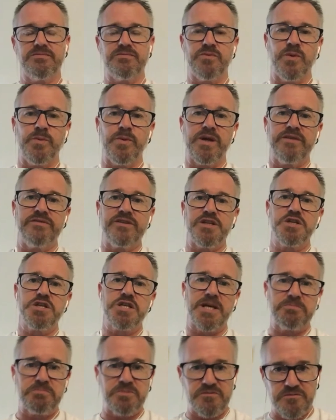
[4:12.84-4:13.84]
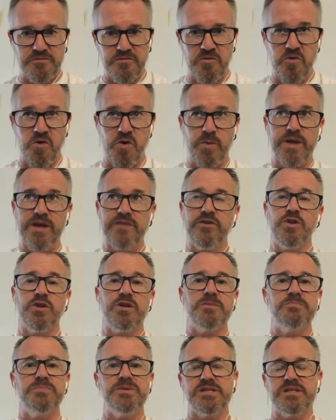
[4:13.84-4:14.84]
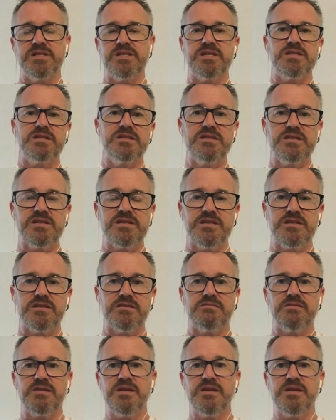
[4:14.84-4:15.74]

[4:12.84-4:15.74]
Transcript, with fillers: when we're having a chat before, we have a lot of businesses and